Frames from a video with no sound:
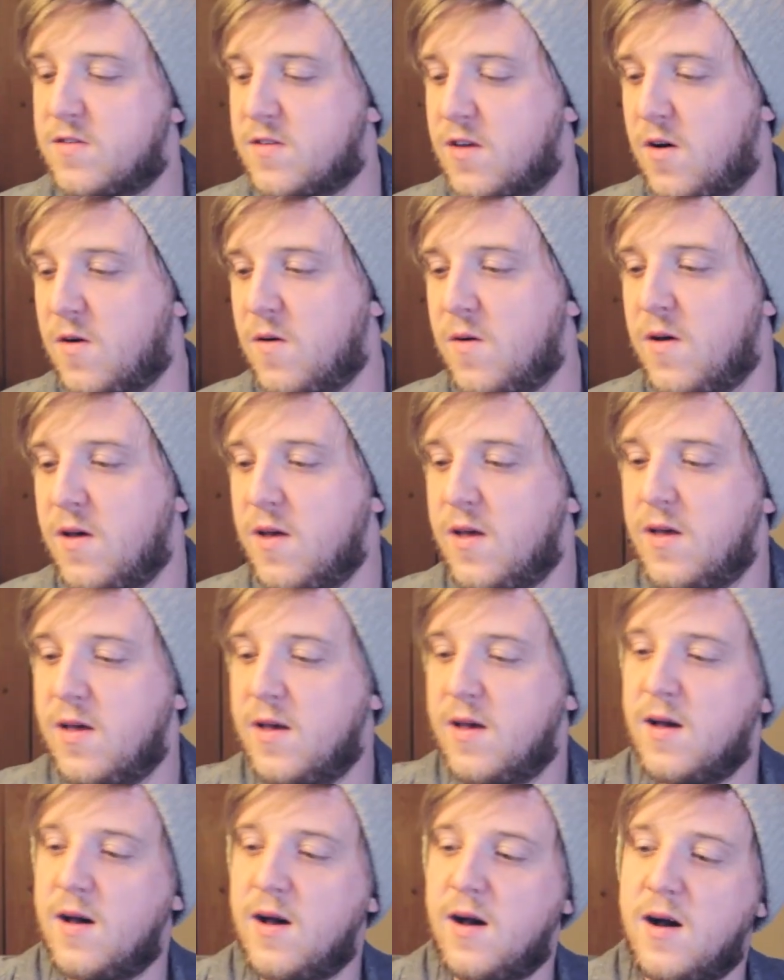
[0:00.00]
So
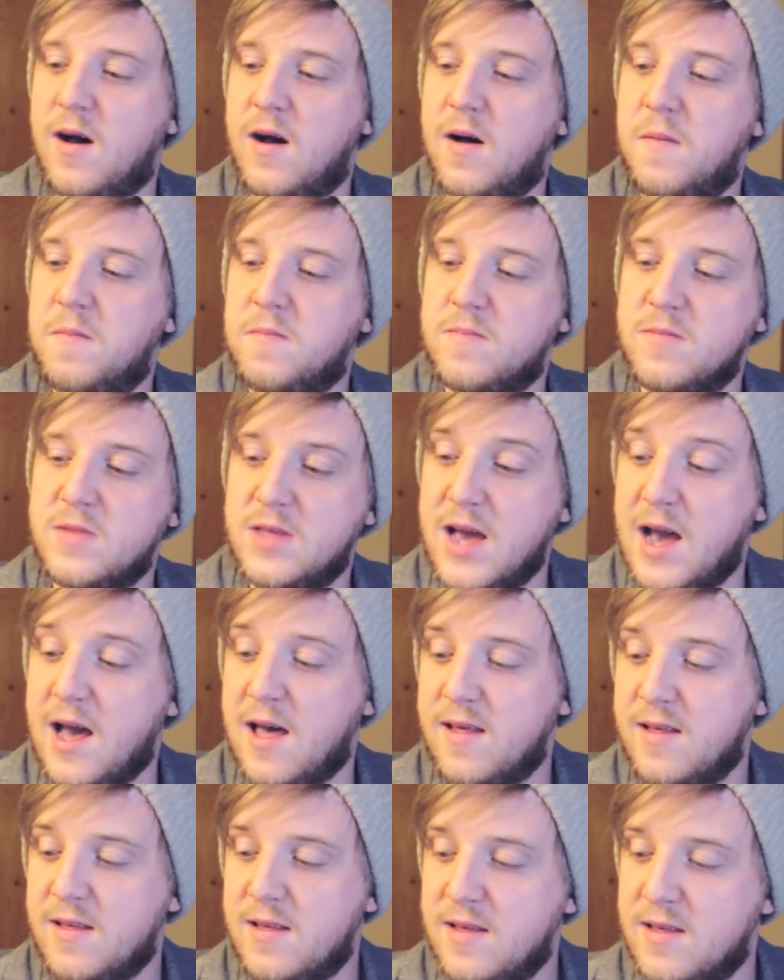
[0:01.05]

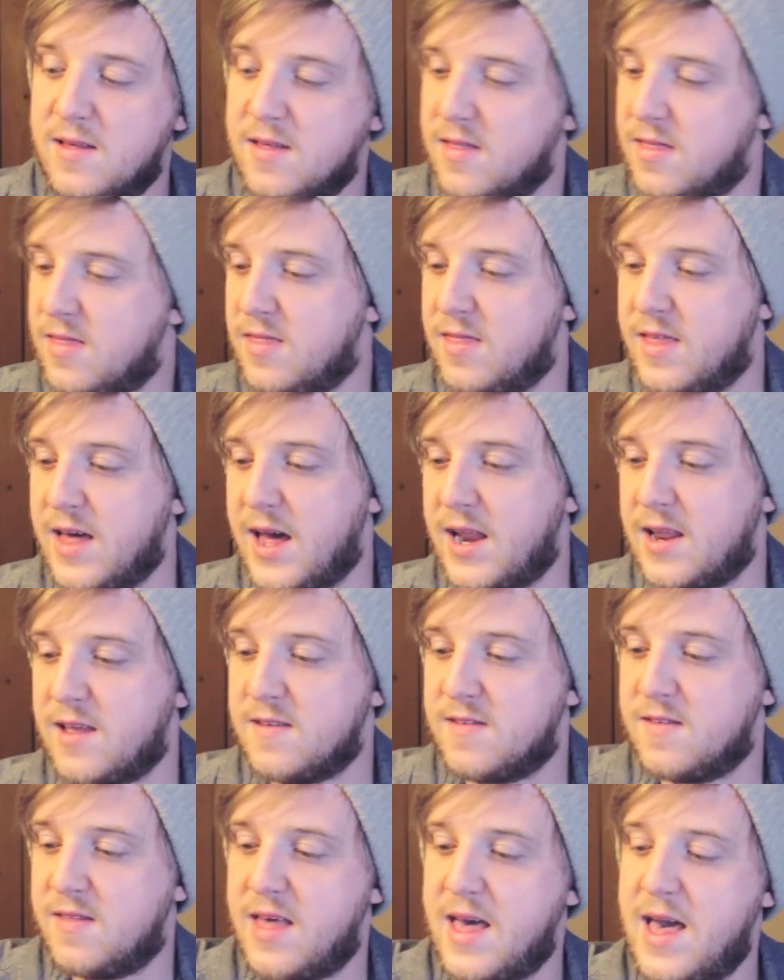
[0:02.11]
yeah, that
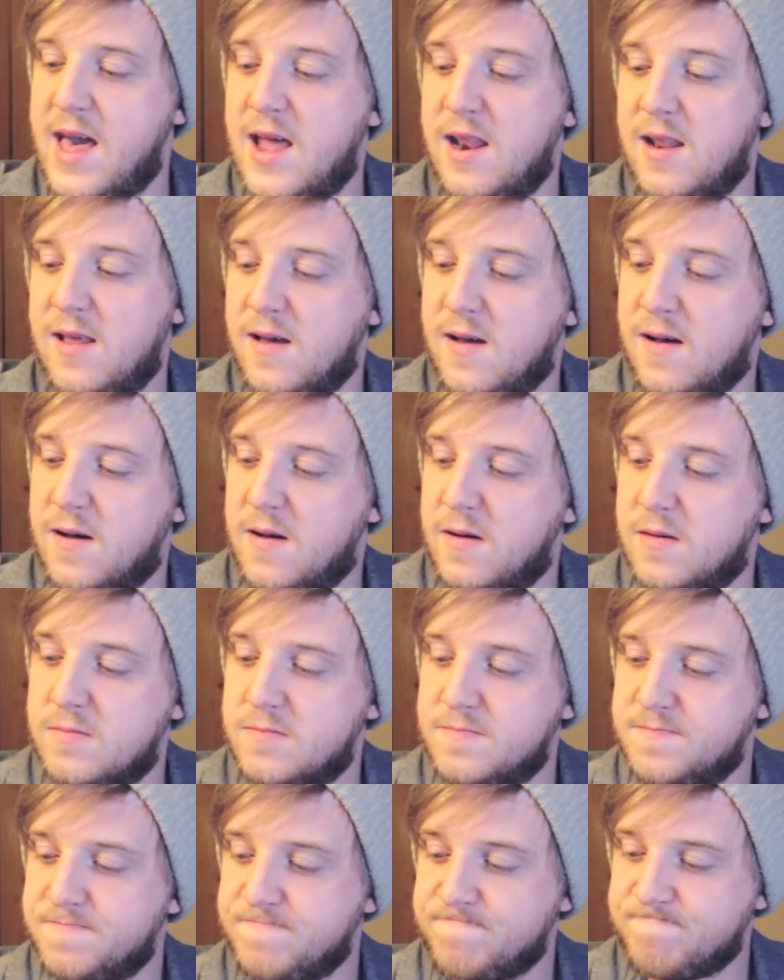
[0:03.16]
is that.
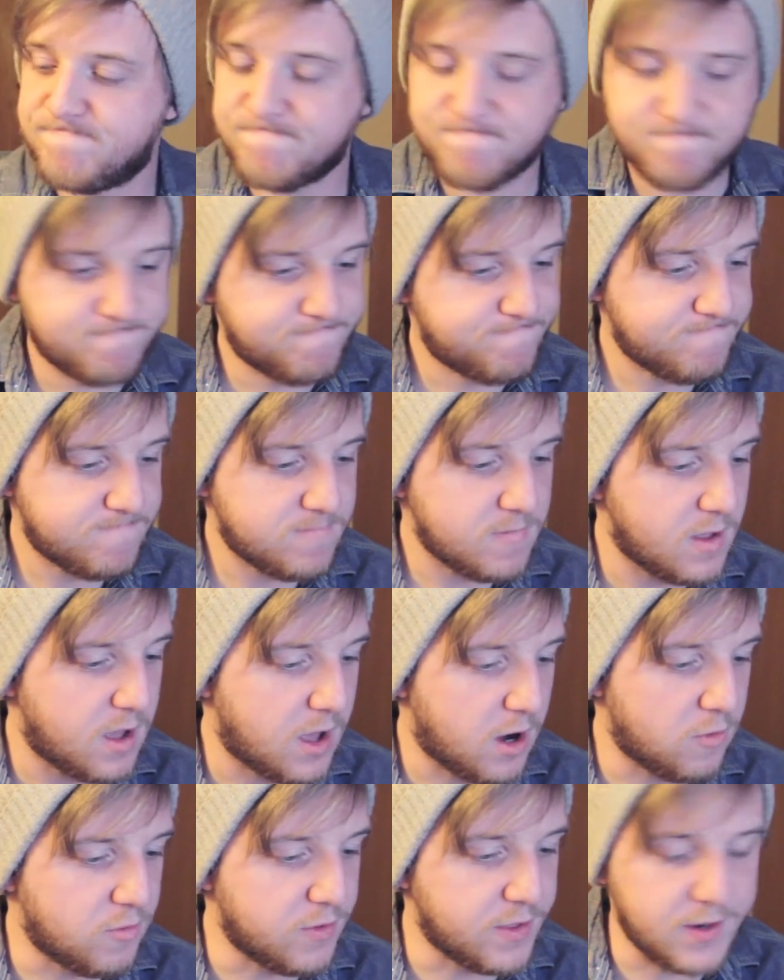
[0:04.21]
I
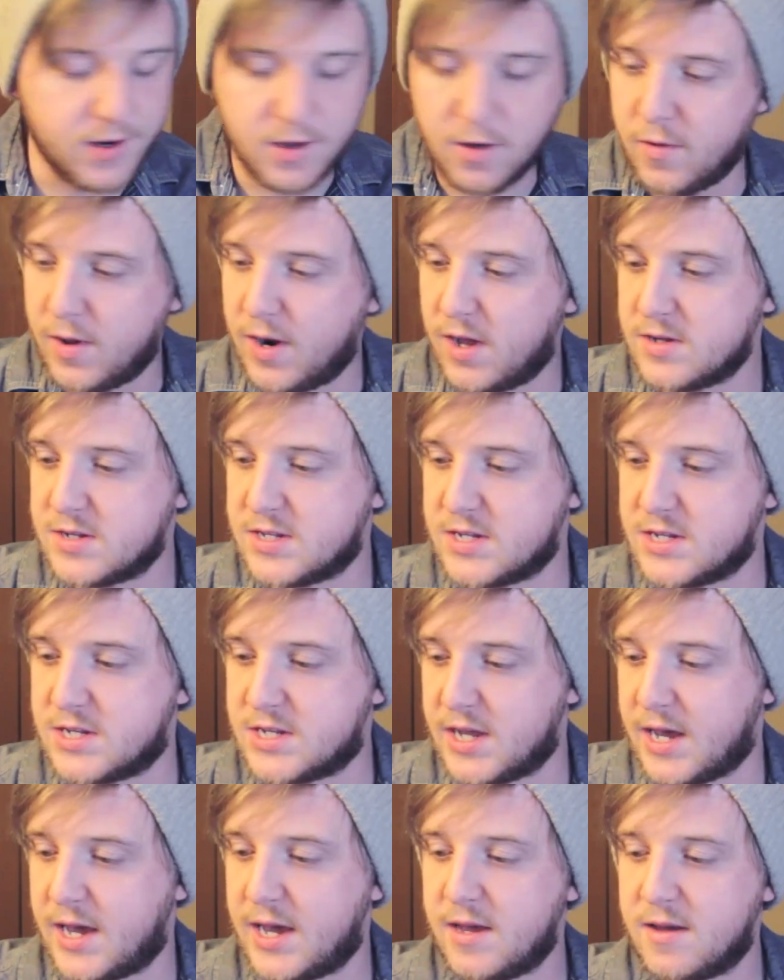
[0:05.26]
don't really know what else to
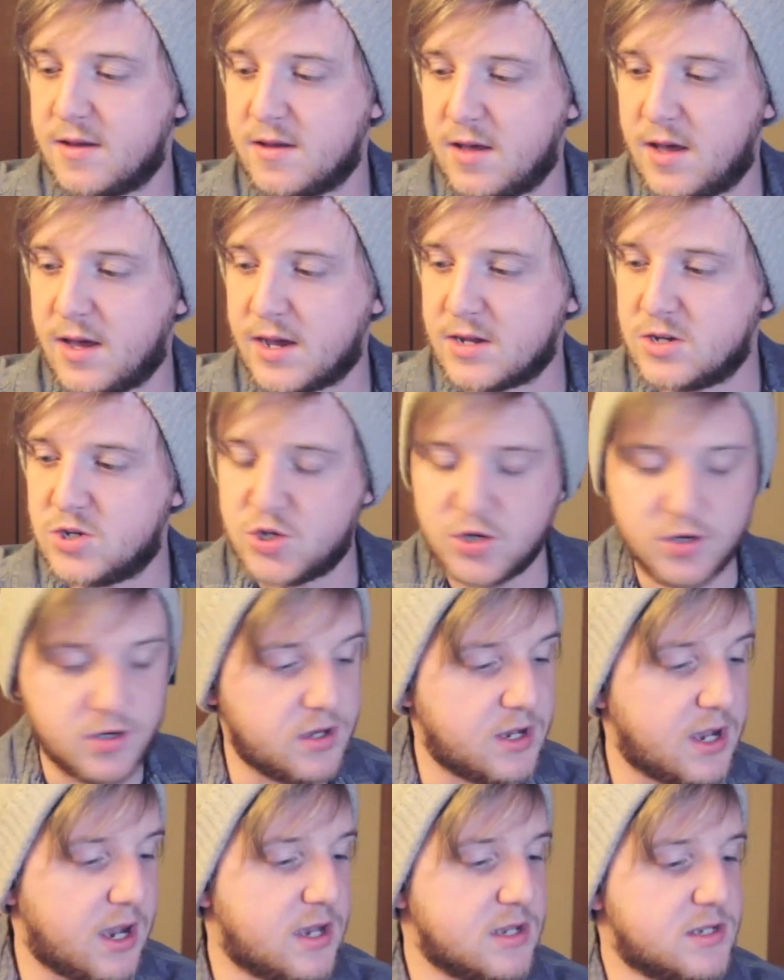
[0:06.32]
say. I can show
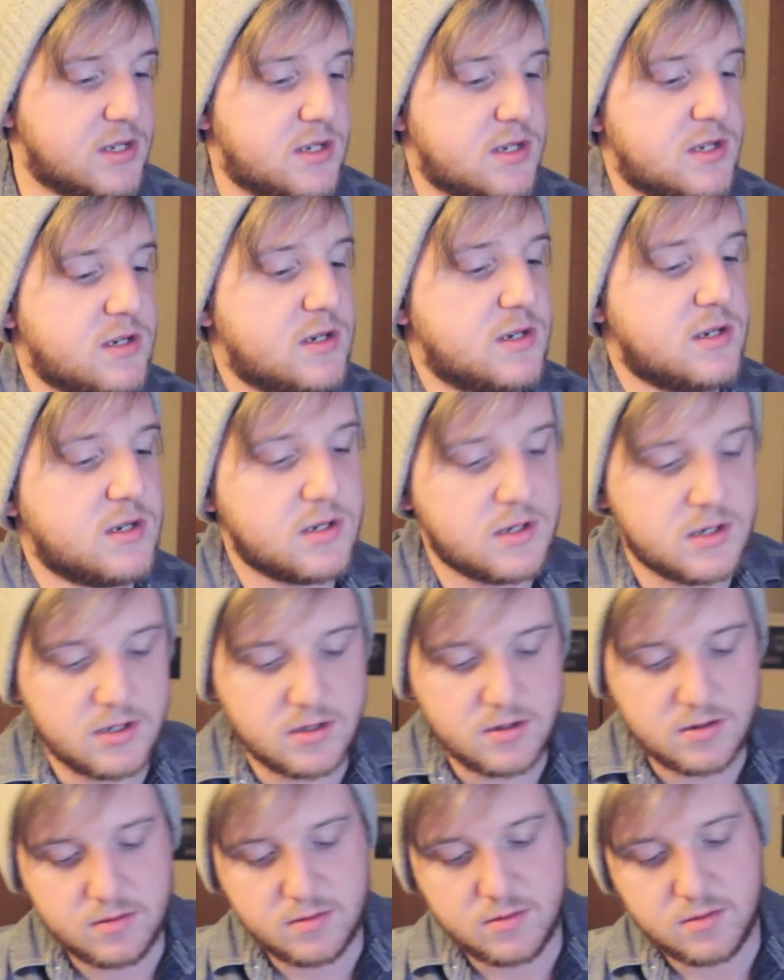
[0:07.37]
you guys.
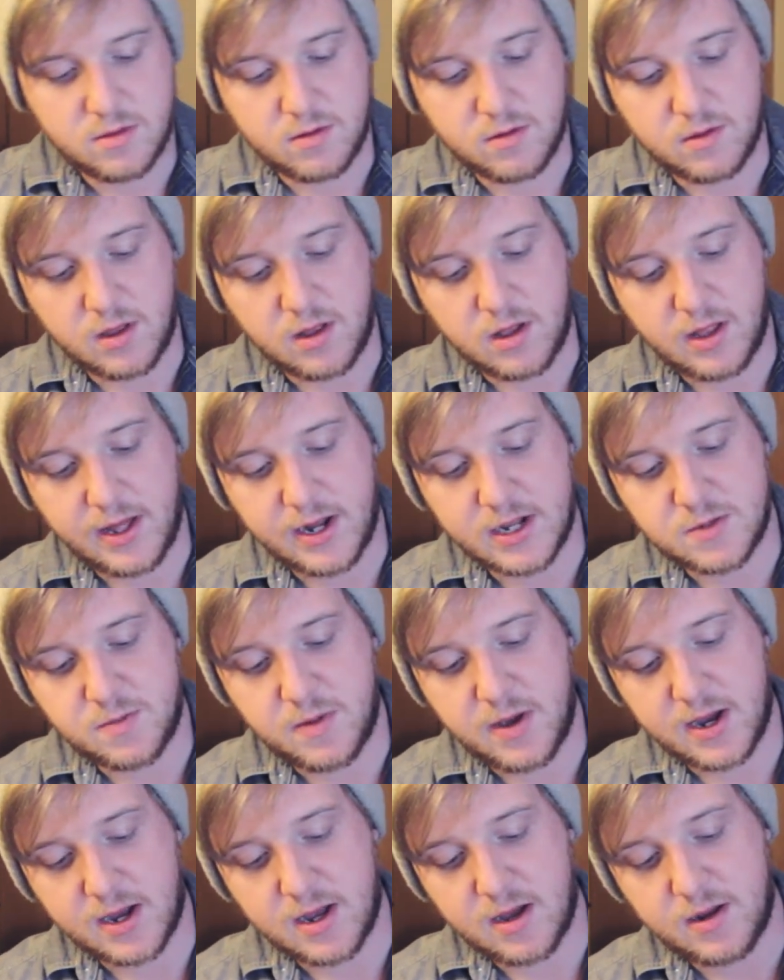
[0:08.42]
Throw the Atlantis
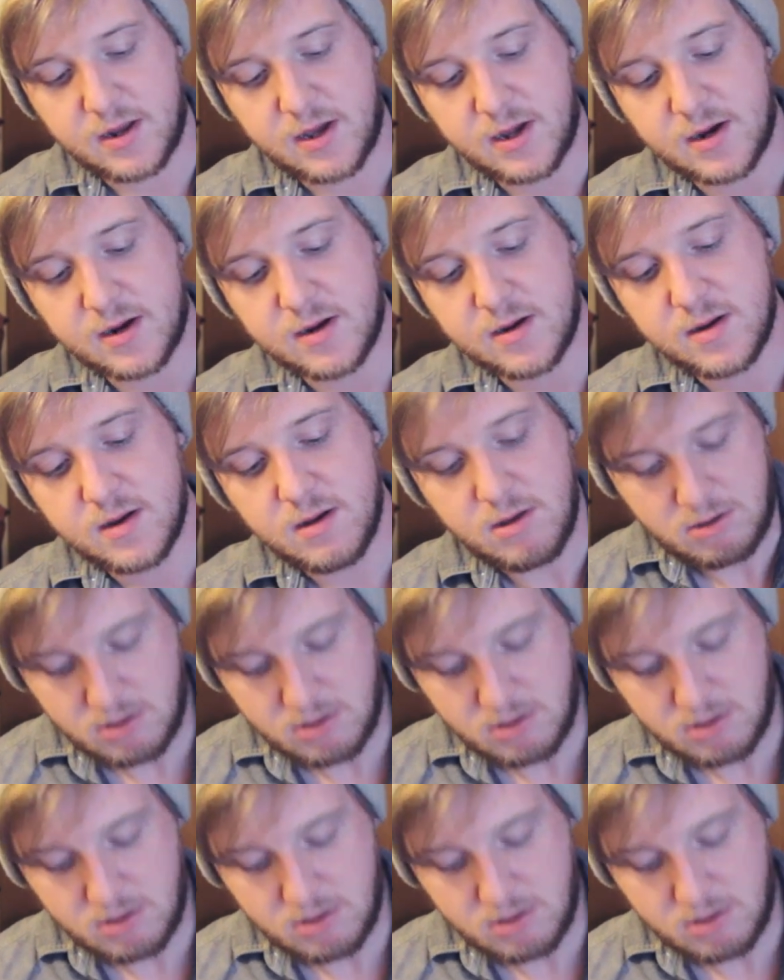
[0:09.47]
back on here.